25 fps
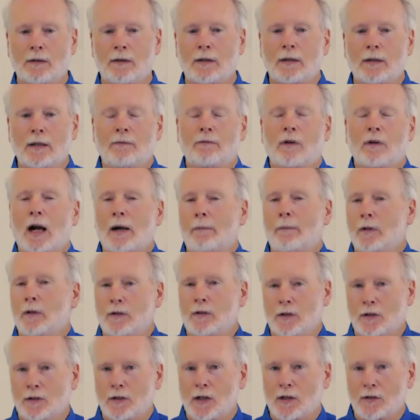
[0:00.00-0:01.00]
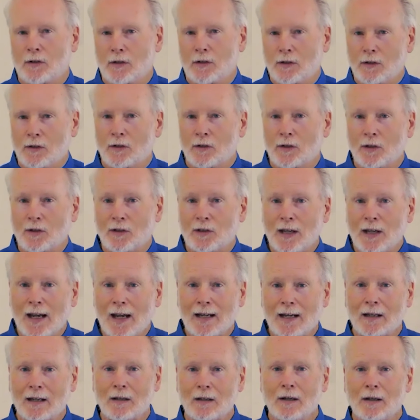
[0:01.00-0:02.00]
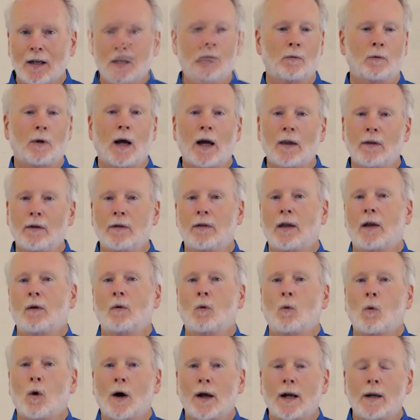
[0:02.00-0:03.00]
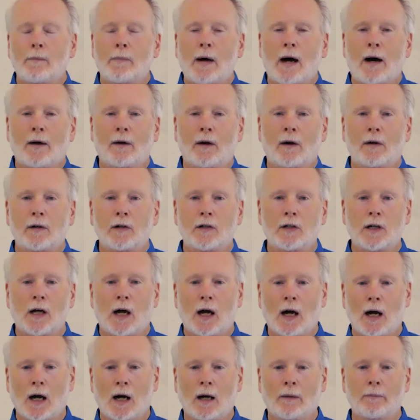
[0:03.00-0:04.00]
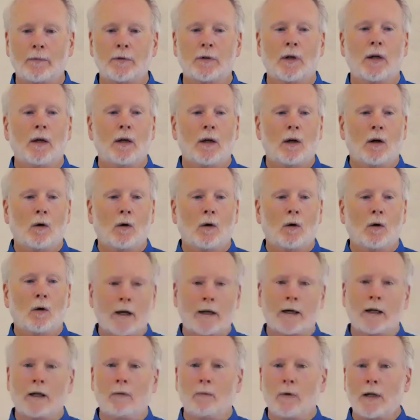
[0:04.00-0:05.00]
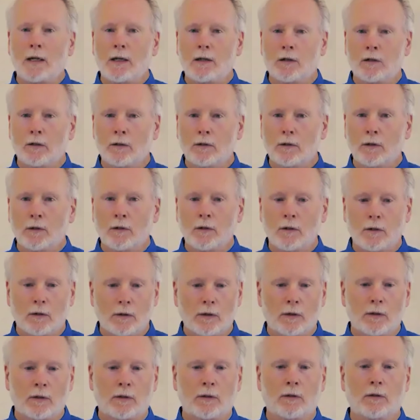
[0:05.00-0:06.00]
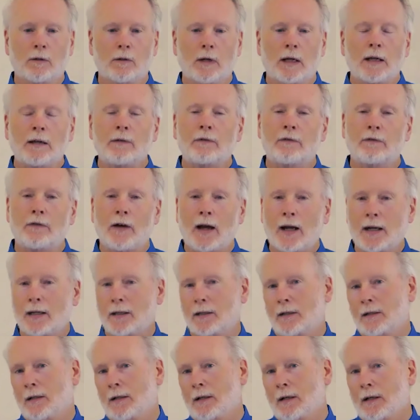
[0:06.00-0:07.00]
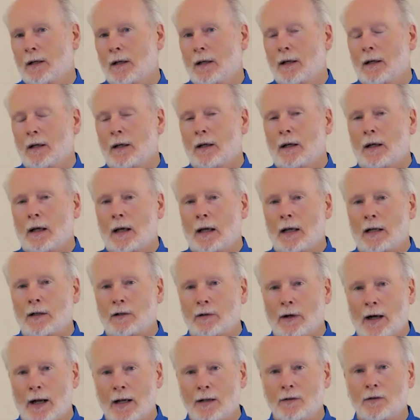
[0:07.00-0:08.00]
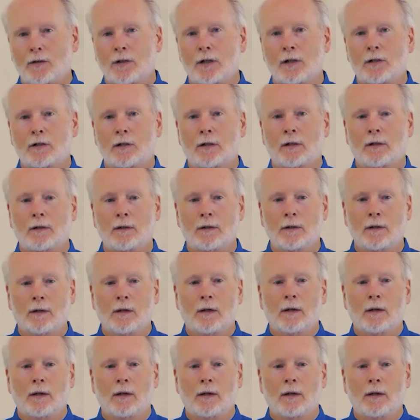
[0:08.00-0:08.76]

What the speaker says: The environment just doesn't sustain it. Rather than what about our jobs, what can we do to a transition,